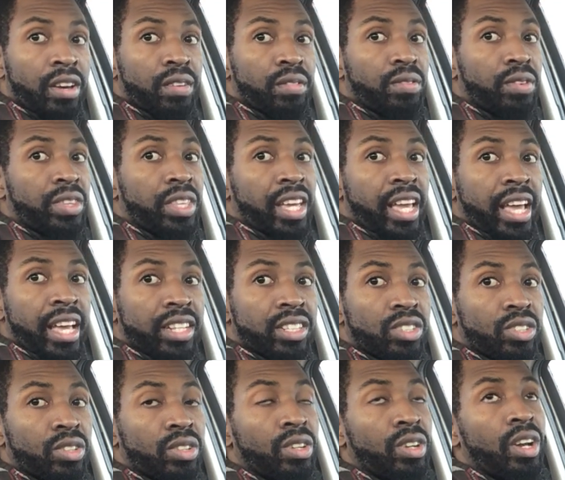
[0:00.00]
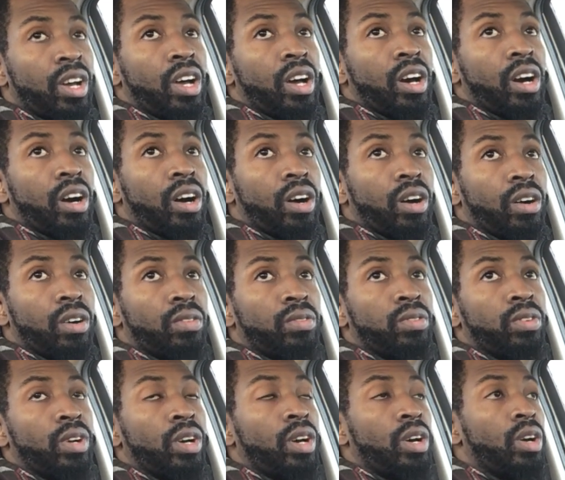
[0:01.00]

for the answer of